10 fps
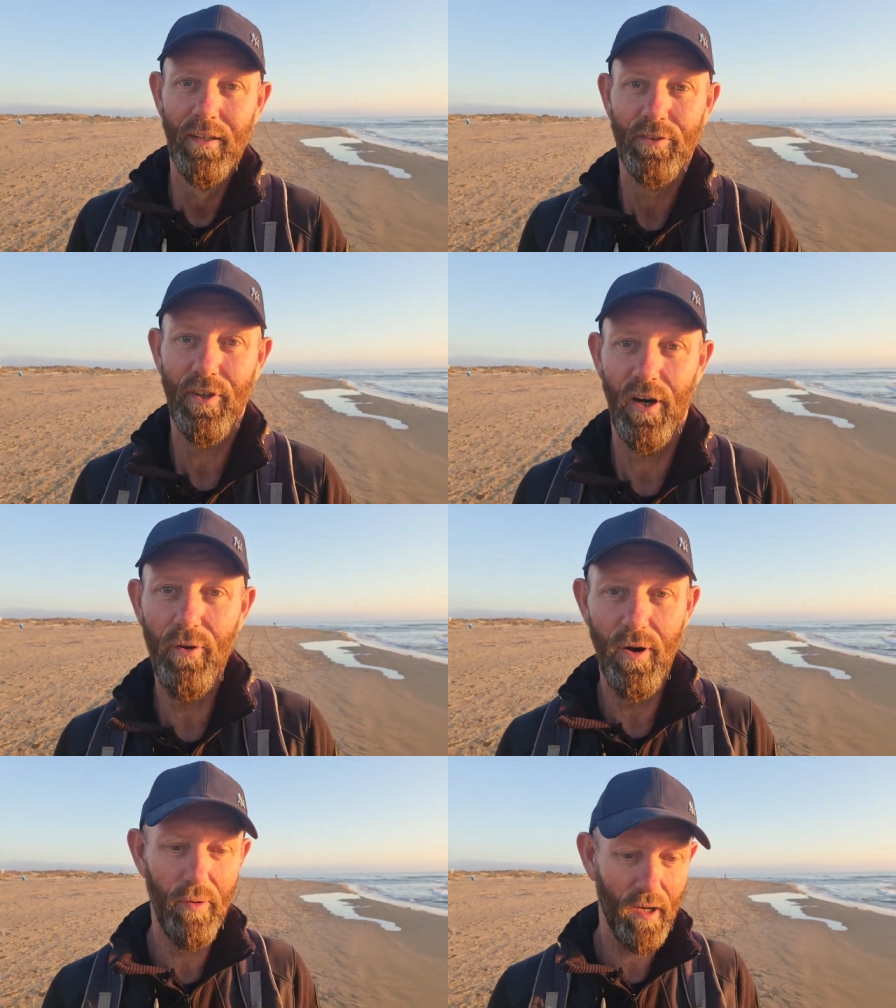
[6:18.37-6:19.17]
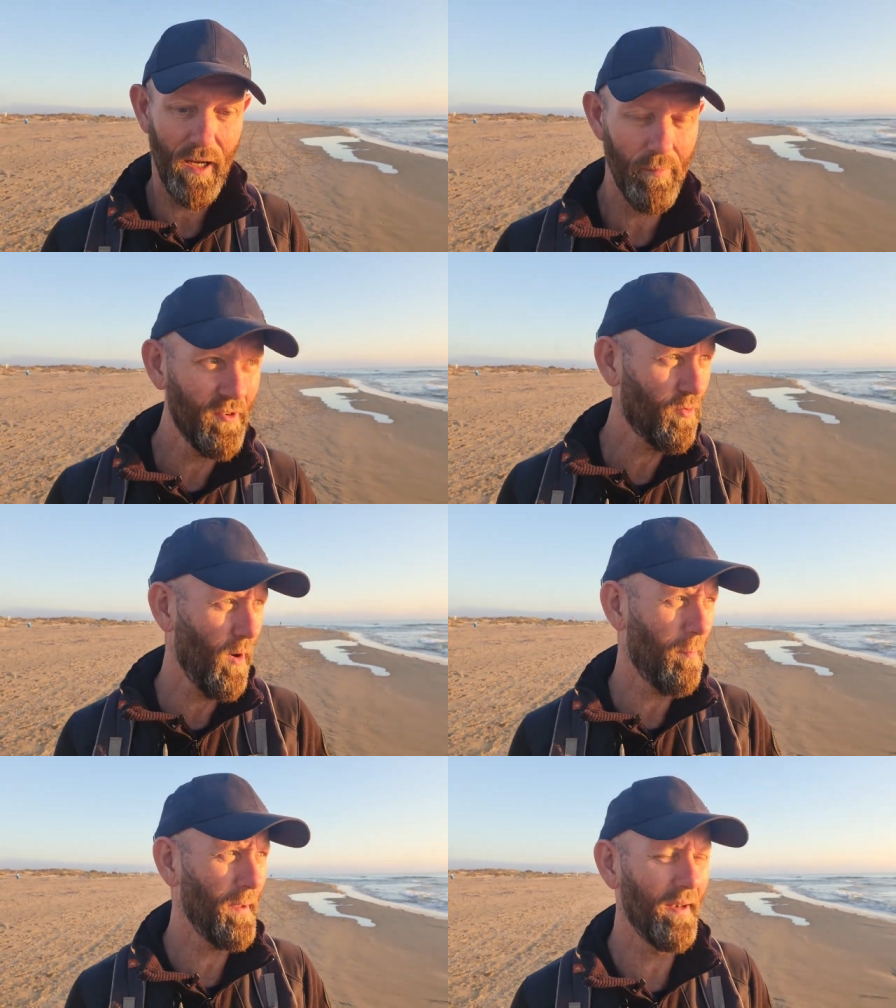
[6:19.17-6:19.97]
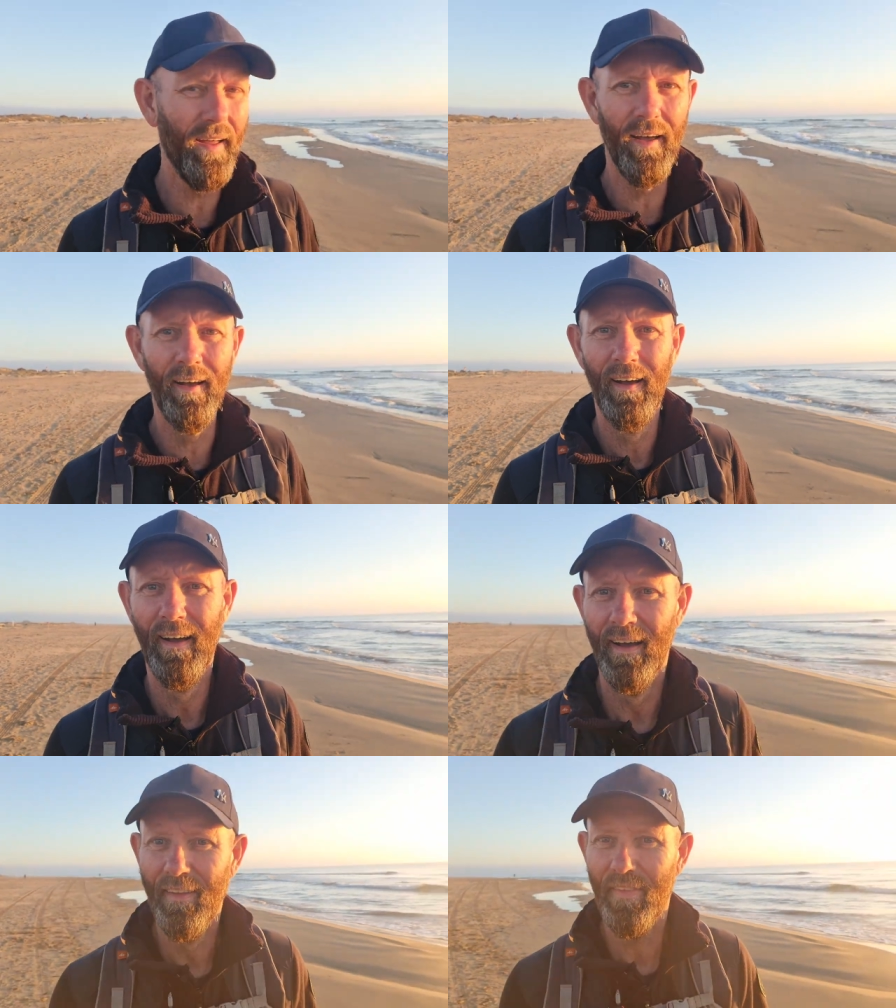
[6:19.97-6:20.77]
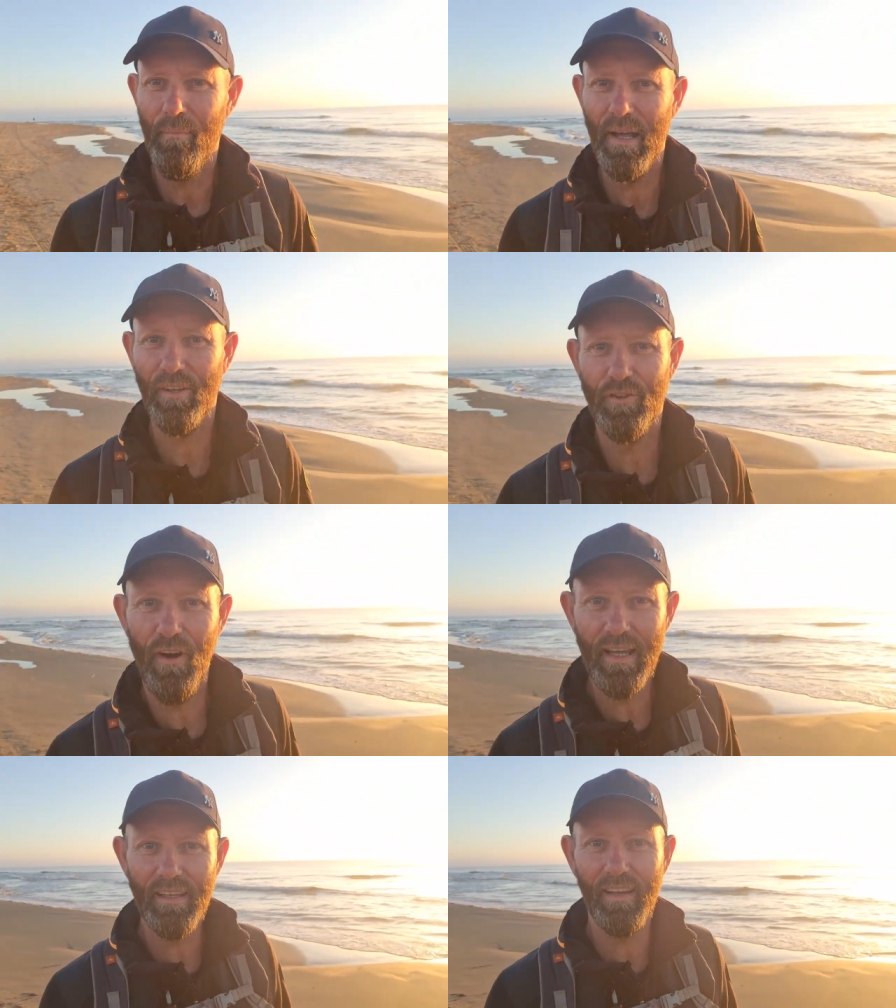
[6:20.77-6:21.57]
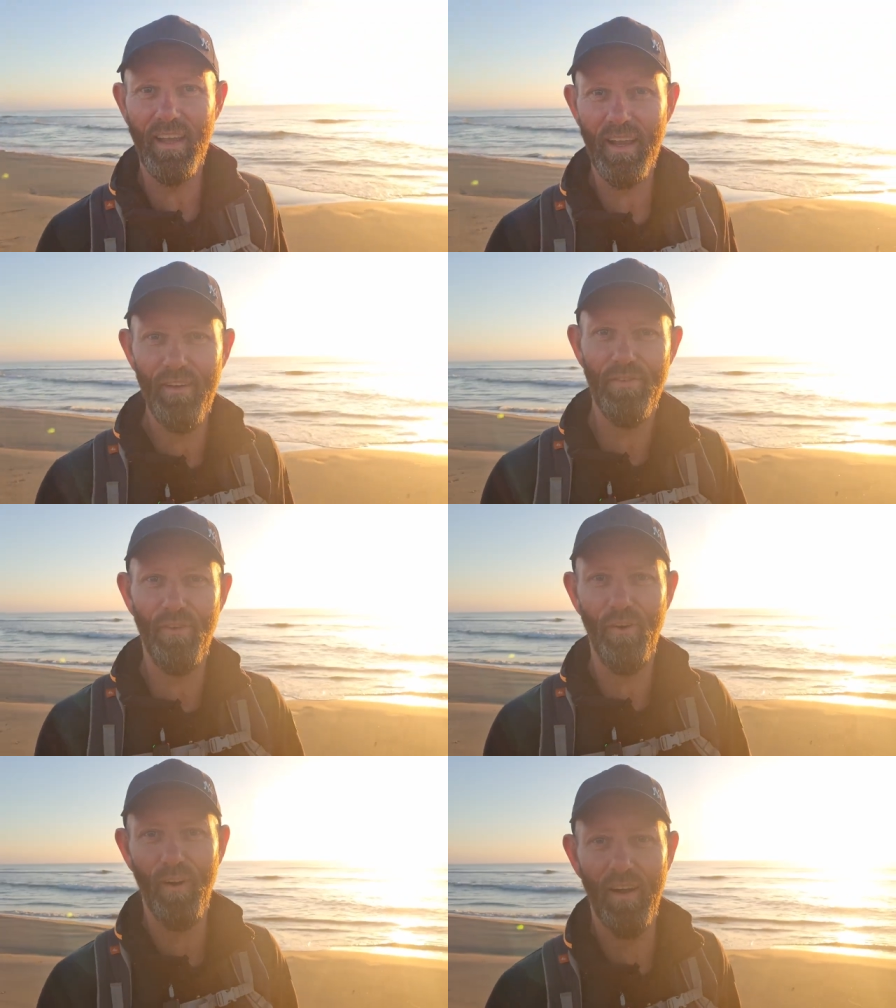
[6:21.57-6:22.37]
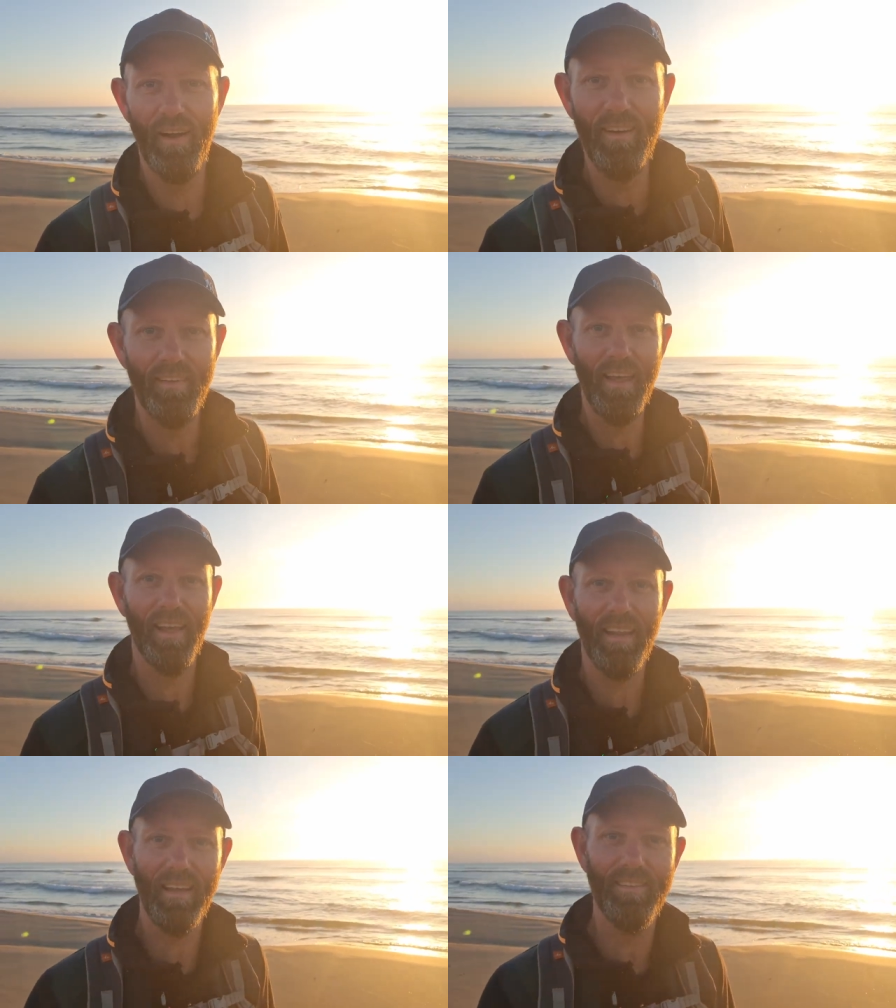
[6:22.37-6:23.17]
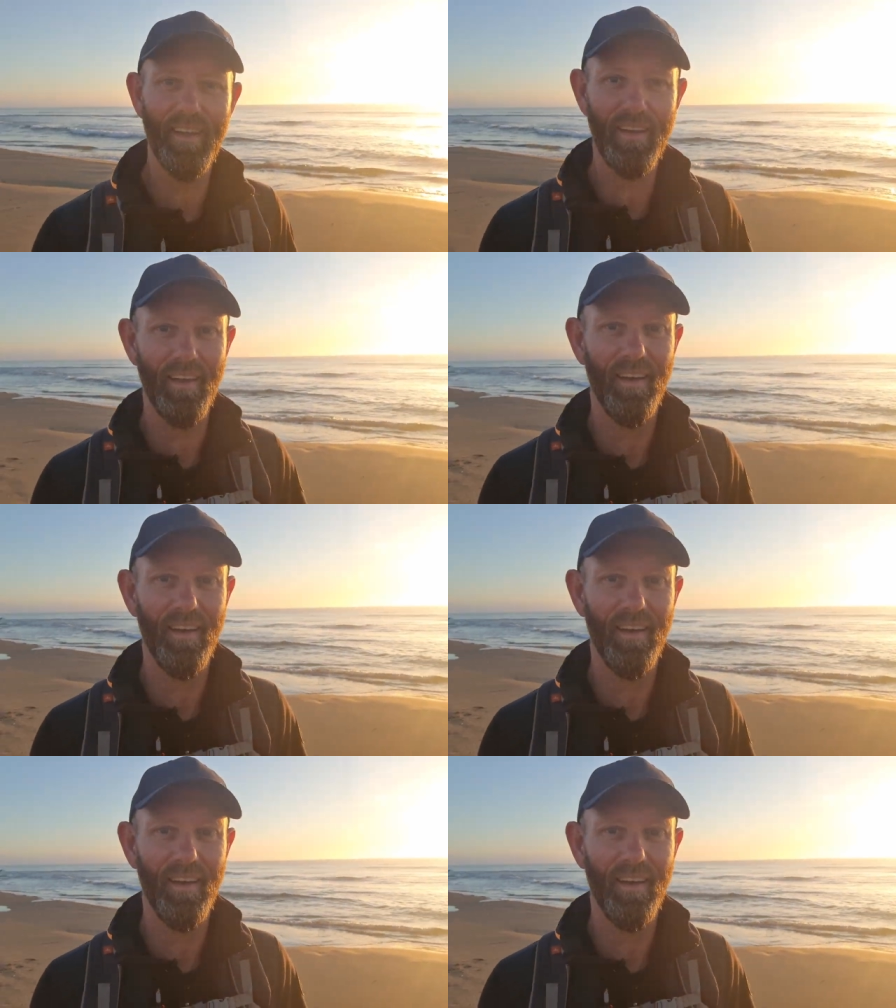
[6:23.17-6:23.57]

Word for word: So we're going to be swapping the Mediterranean here for the Atlantic.